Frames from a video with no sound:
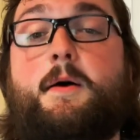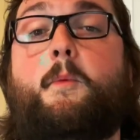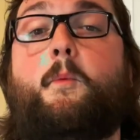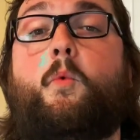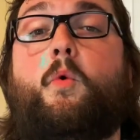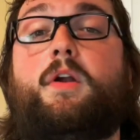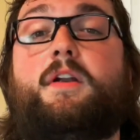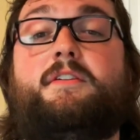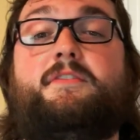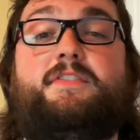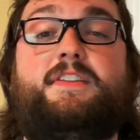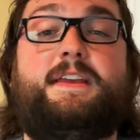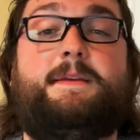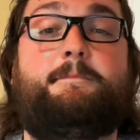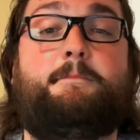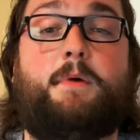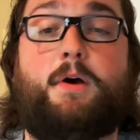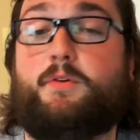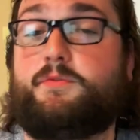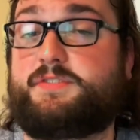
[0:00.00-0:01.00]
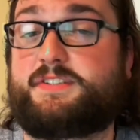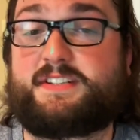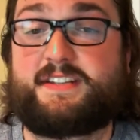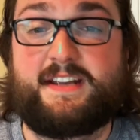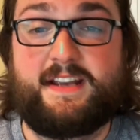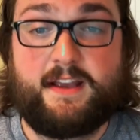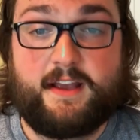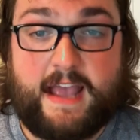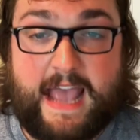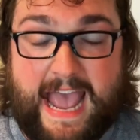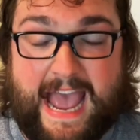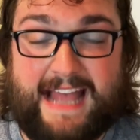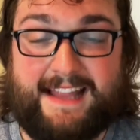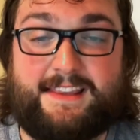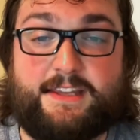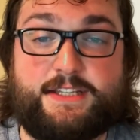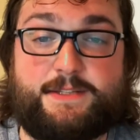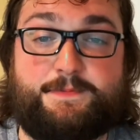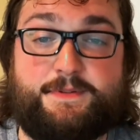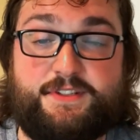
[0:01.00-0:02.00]
one of the most at
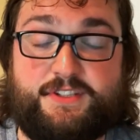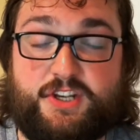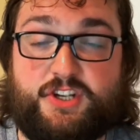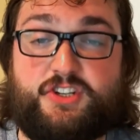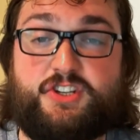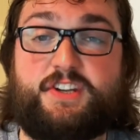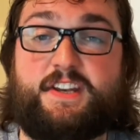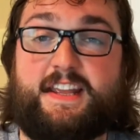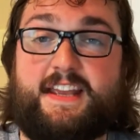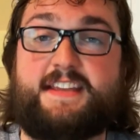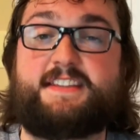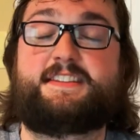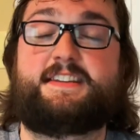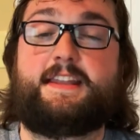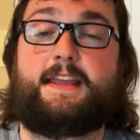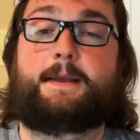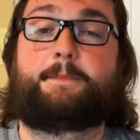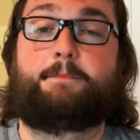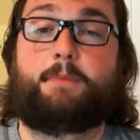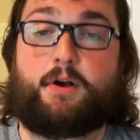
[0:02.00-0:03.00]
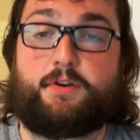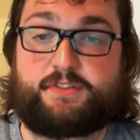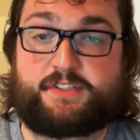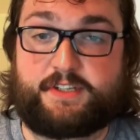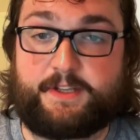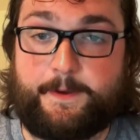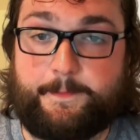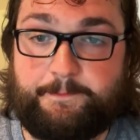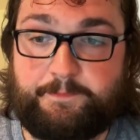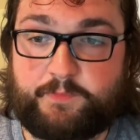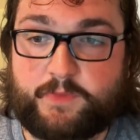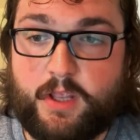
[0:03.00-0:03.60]
this position, is Nick Bosa.